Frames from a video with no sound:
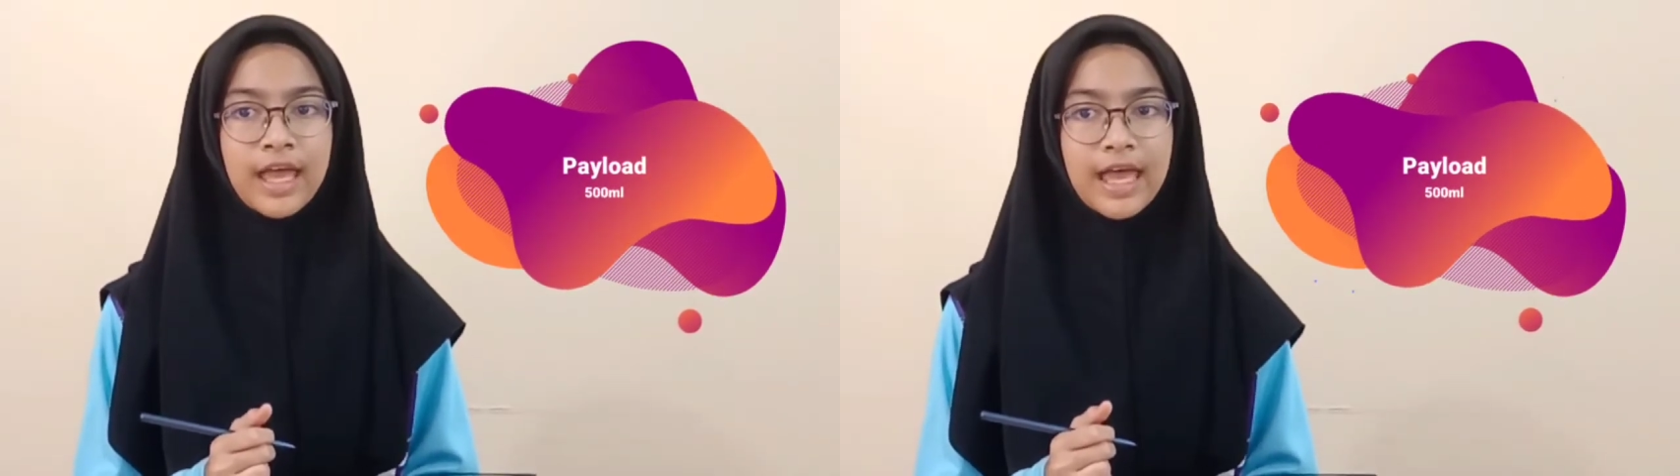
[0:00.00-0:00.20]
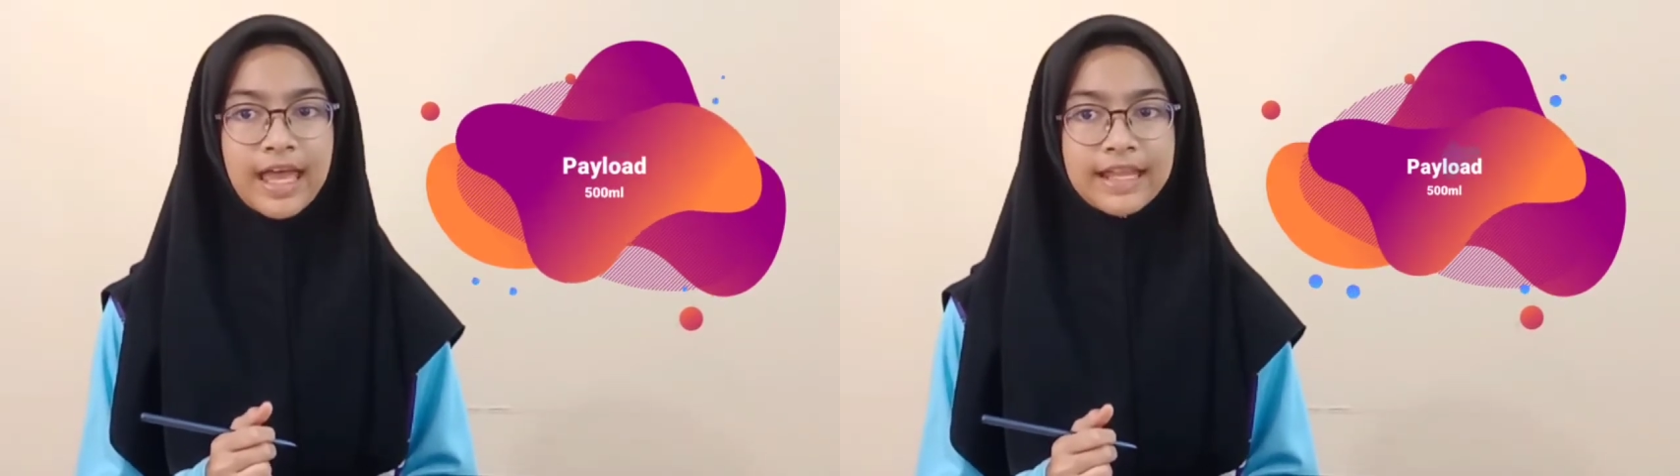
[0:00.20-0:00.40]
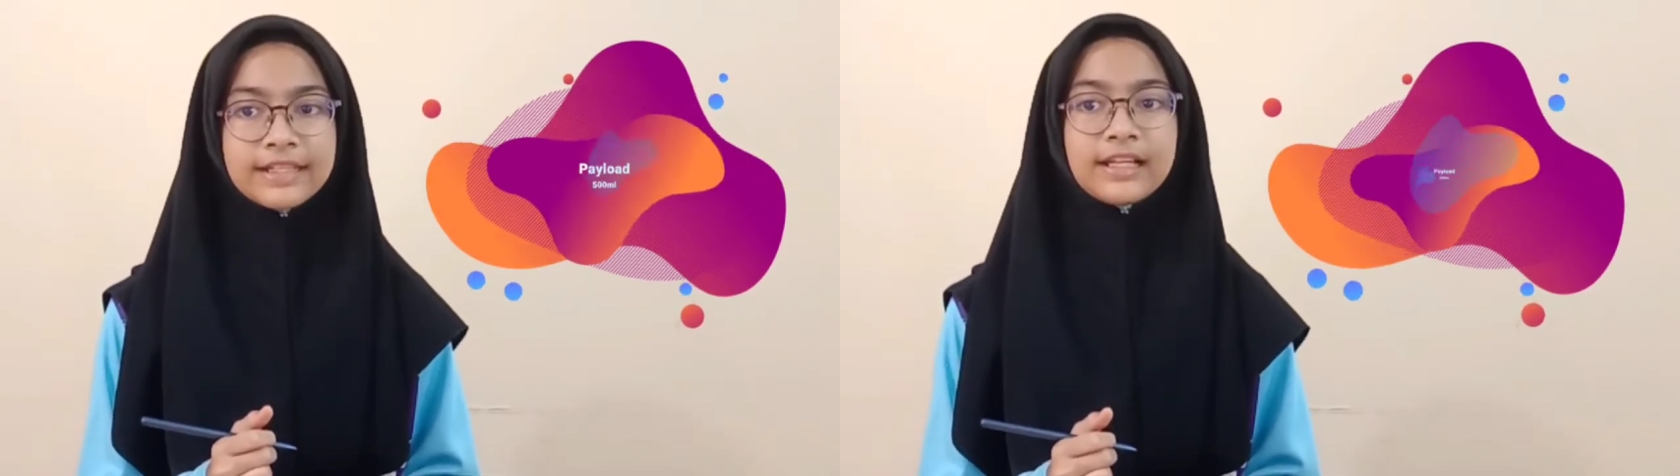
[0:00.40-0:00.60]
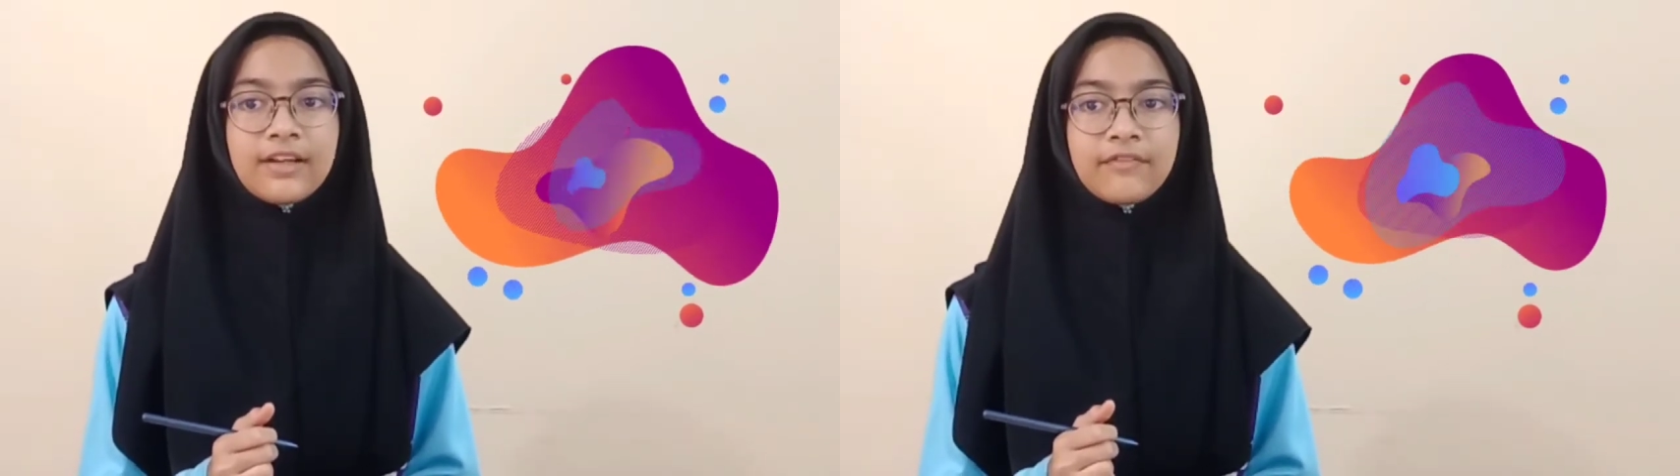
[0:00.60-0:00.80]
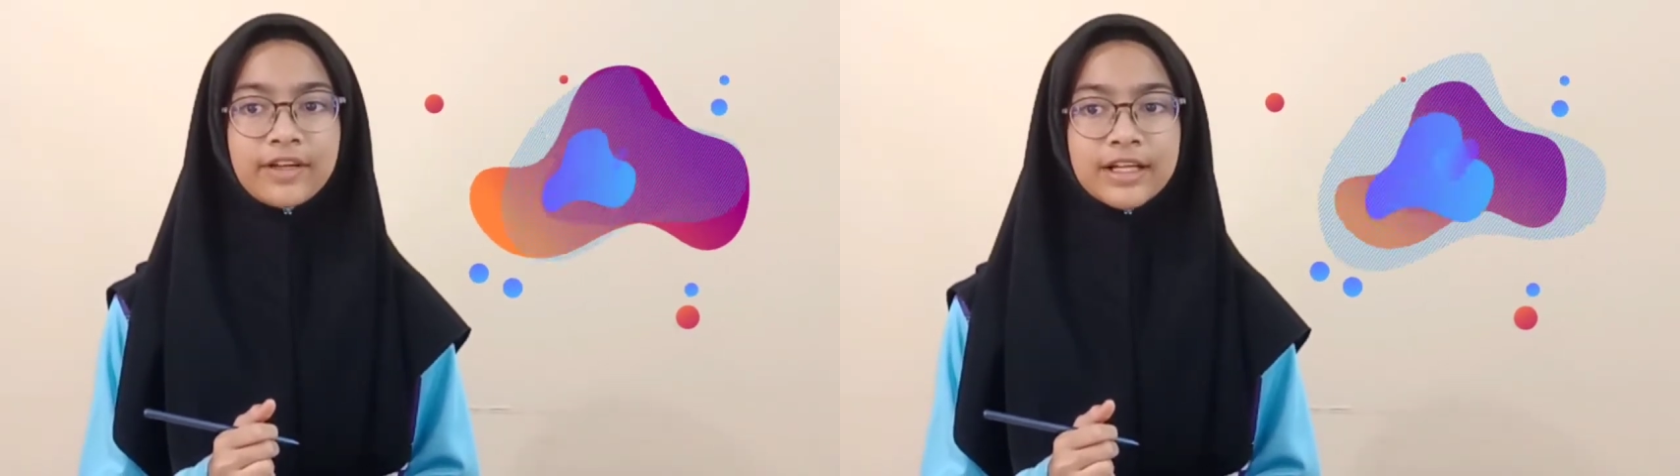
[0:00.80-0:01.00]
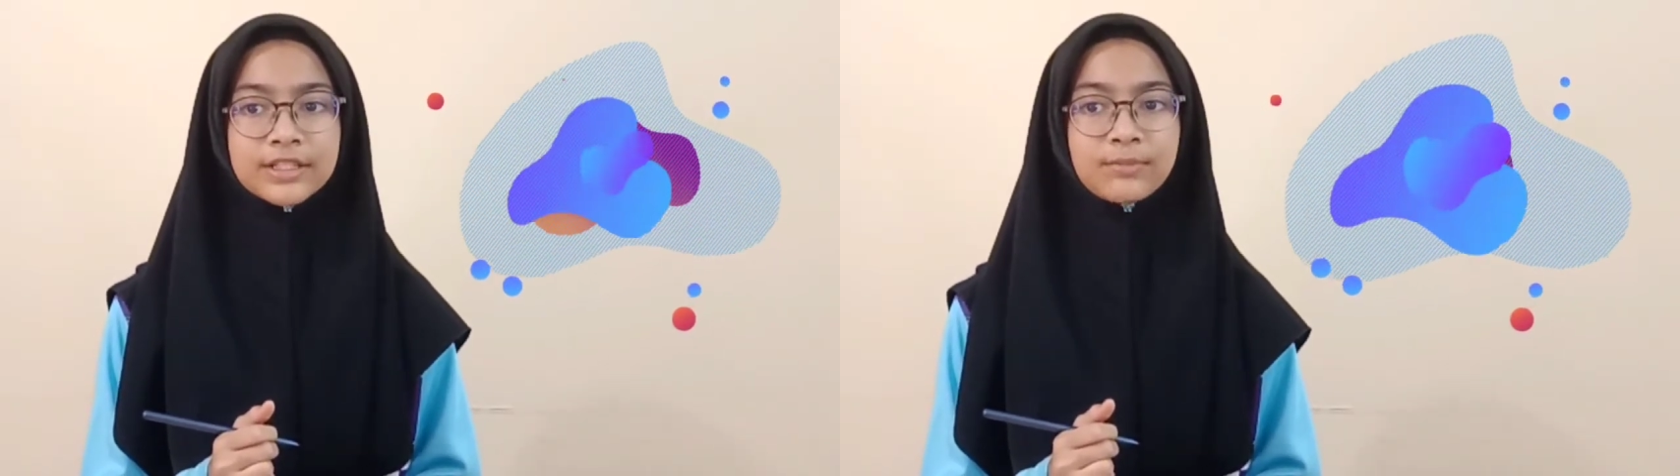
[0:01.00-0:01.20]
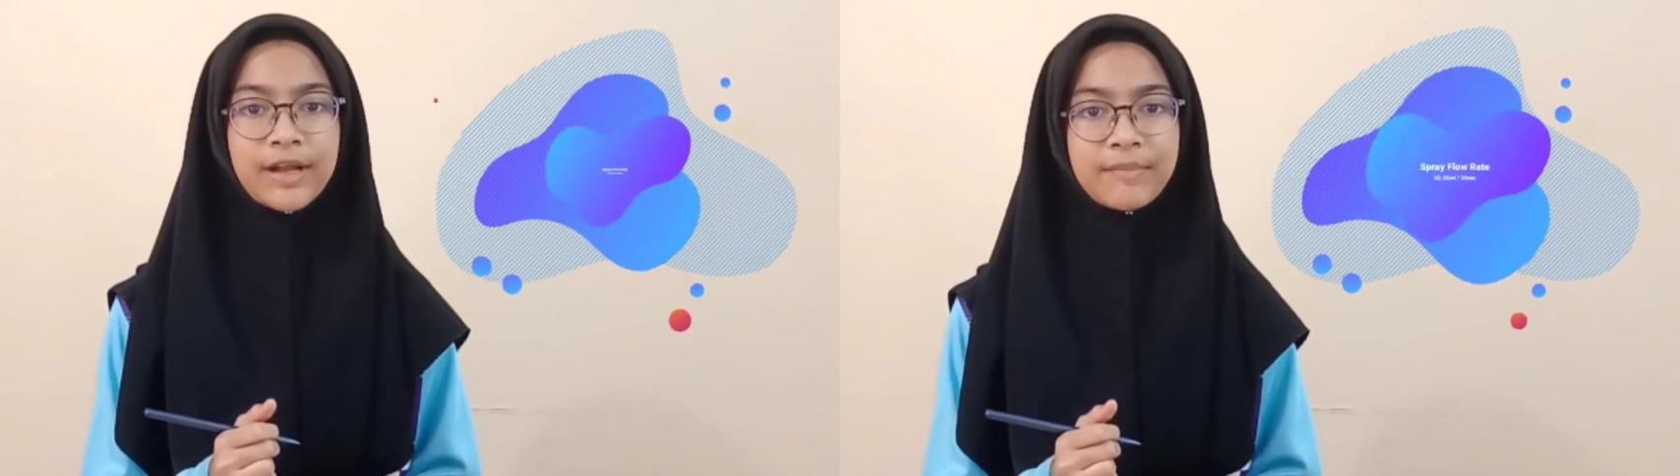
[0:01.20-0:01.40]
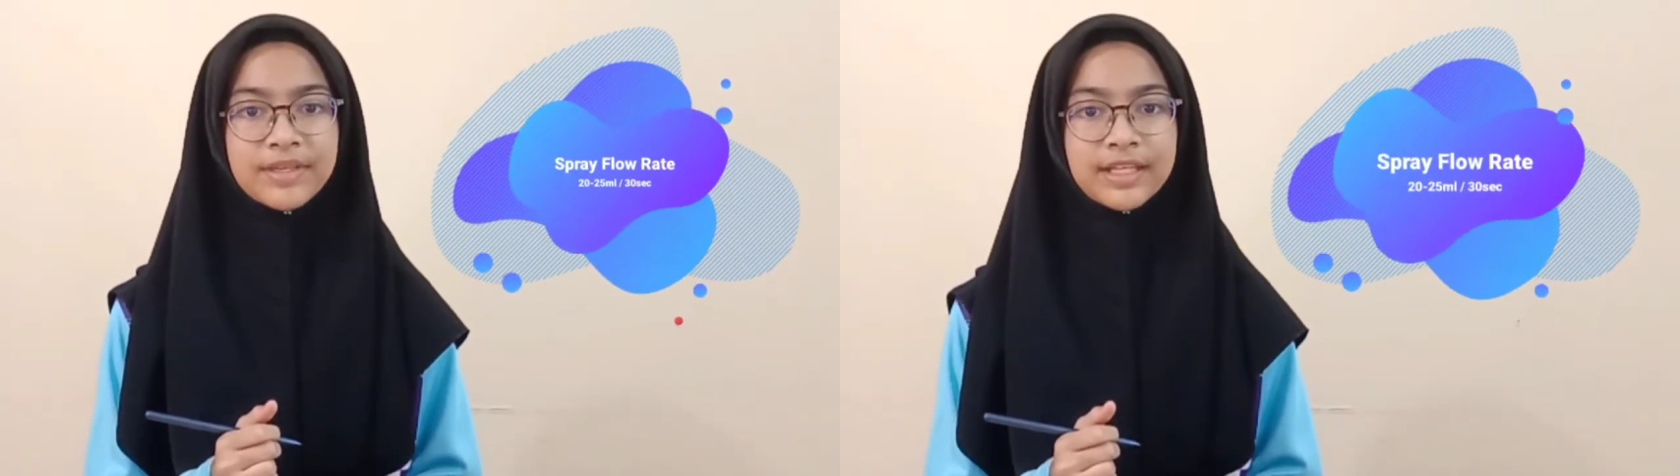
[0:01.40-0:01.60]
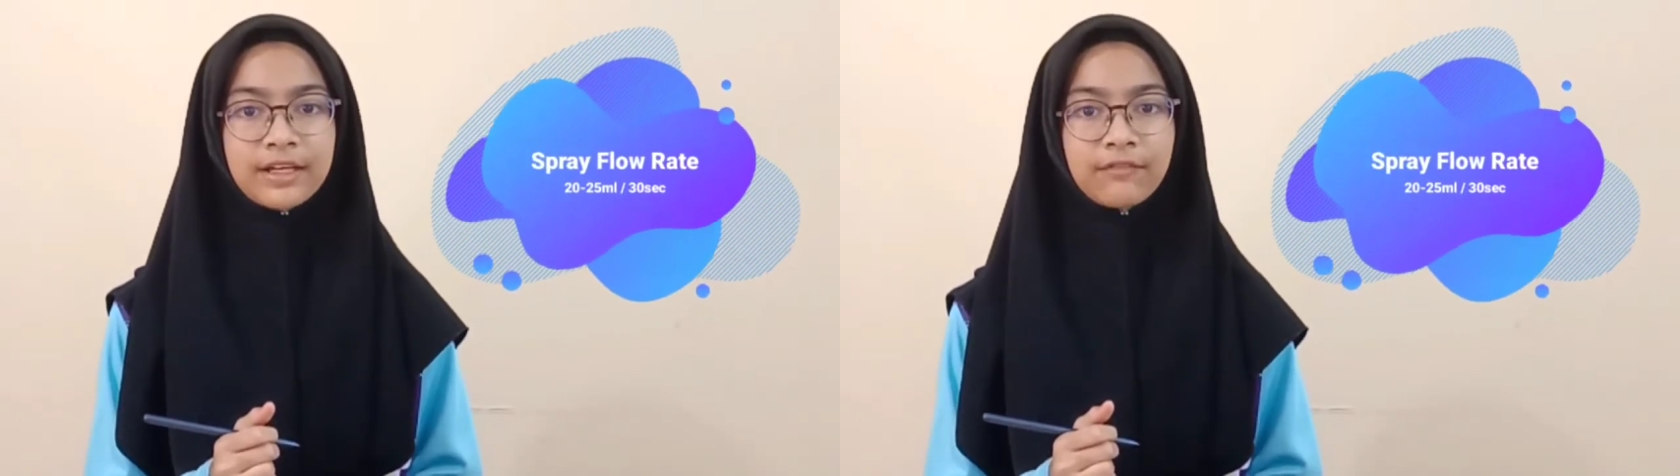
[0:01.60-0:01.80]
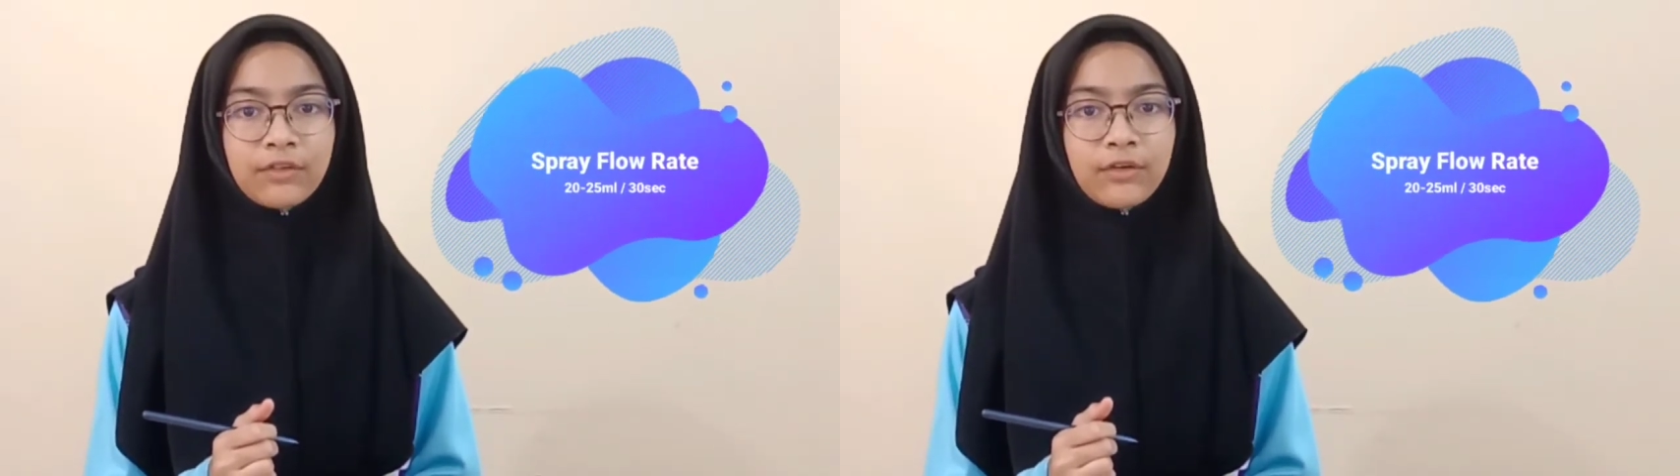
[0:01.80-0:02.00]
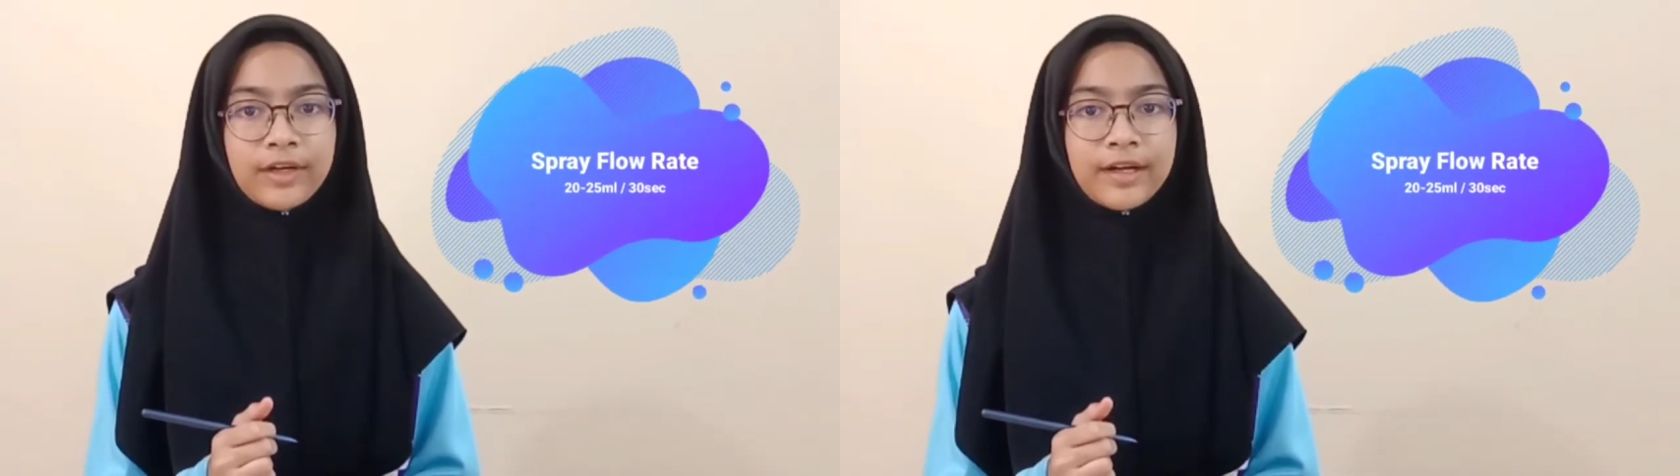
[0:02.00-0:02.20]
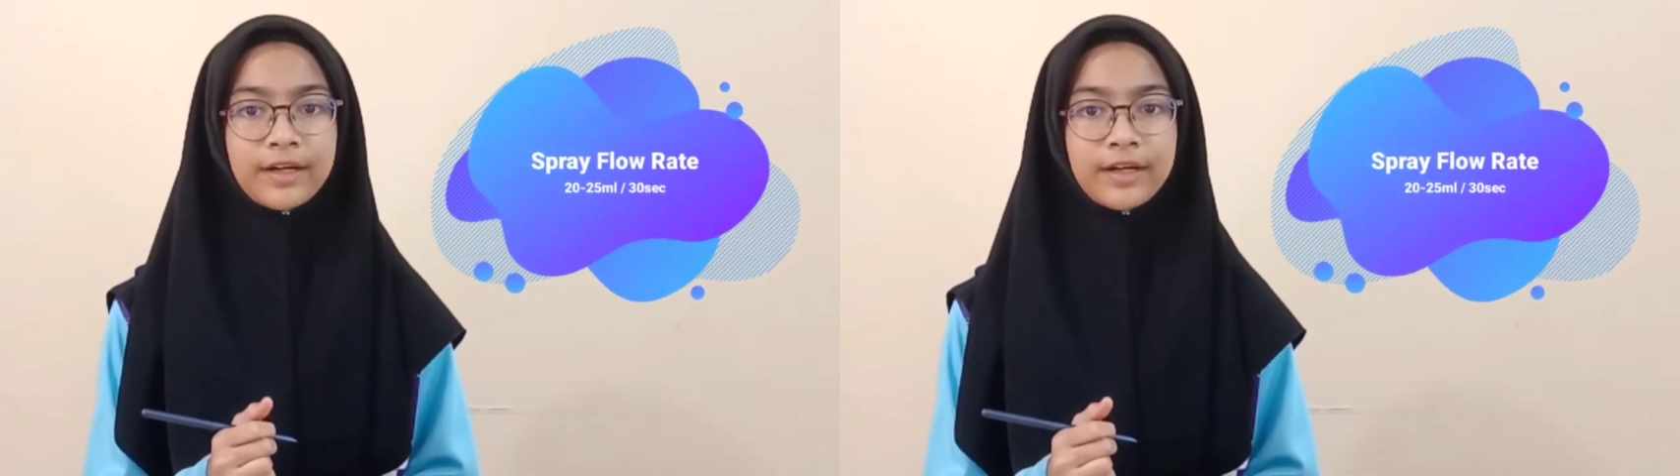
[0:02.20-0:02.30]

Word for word: and delivering a spray mist at a flow rate